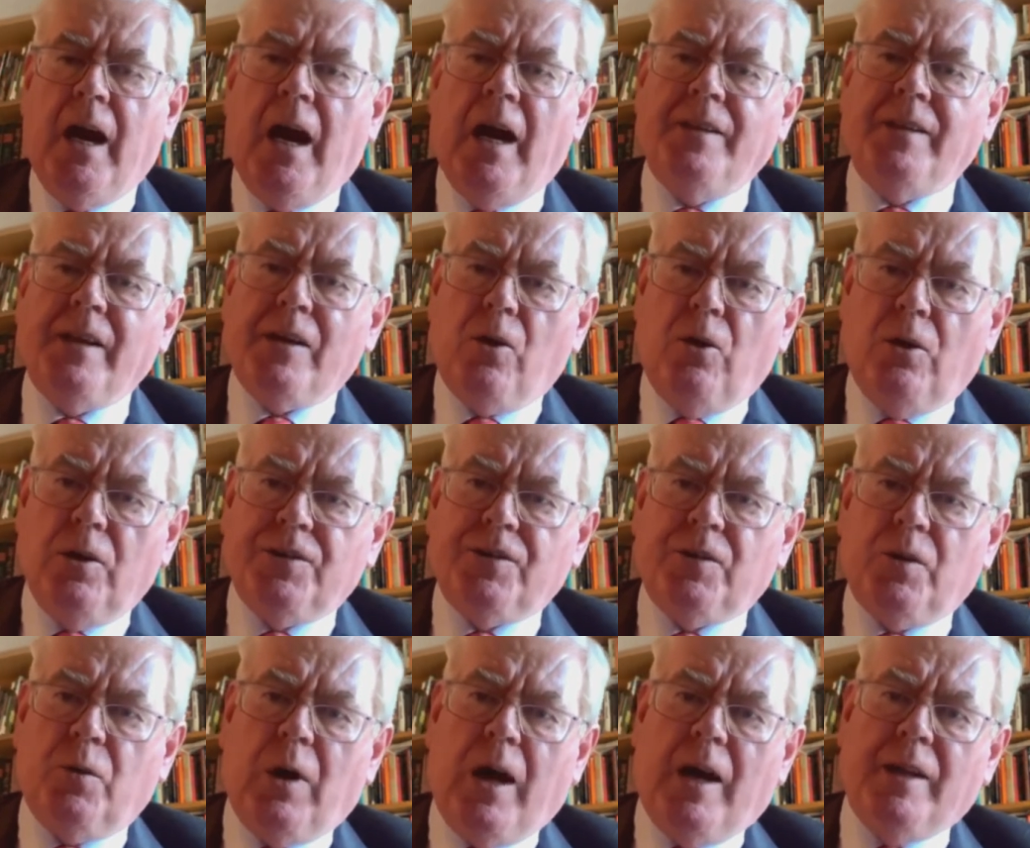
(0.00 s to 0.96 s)
I think
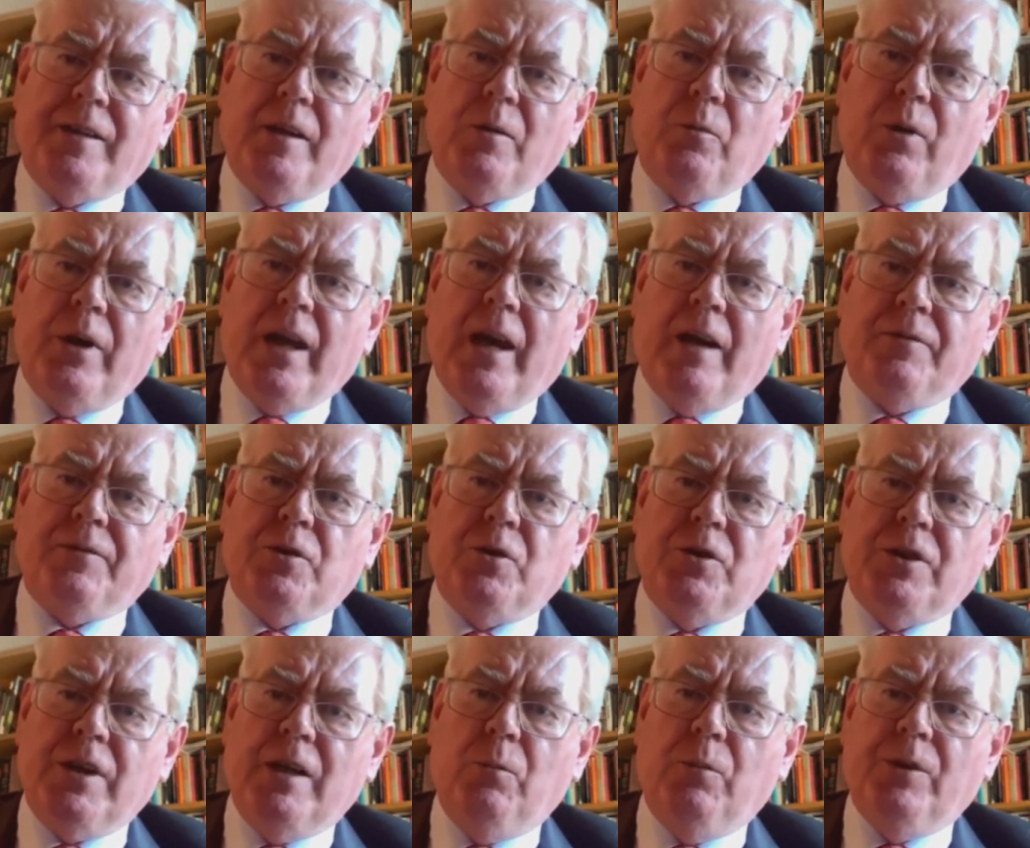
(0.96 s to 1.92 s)
we have
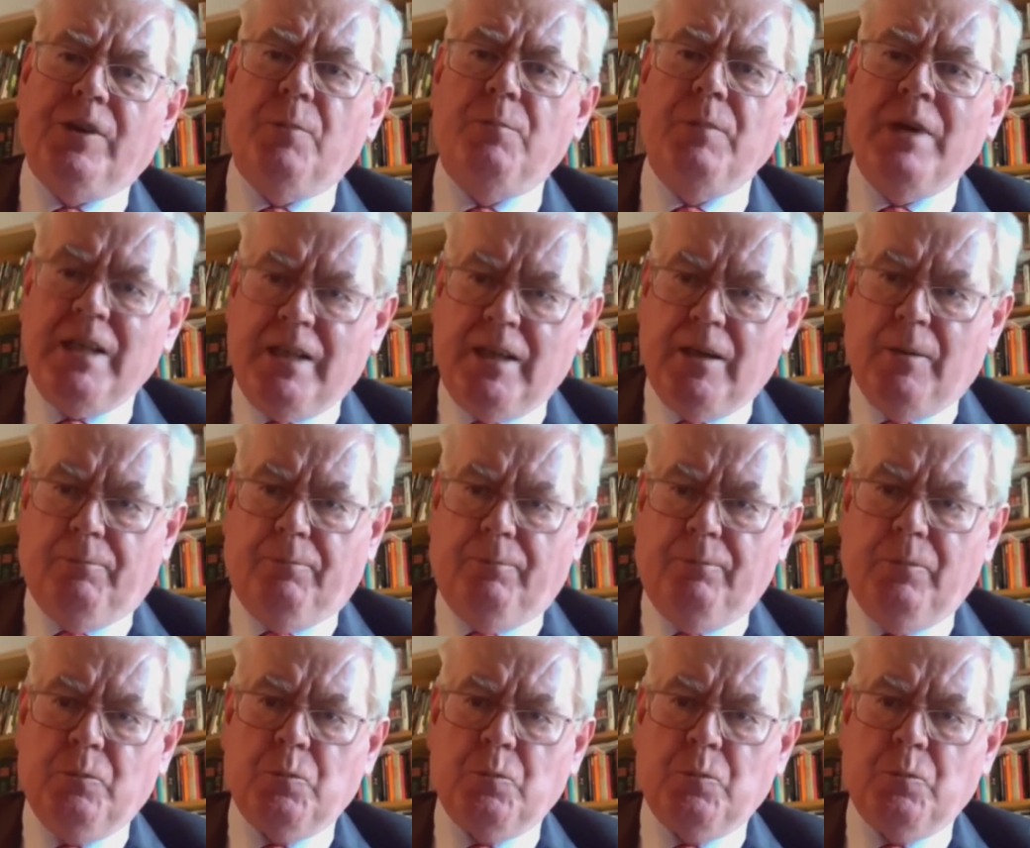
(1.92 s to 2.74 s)
to deal with the medium,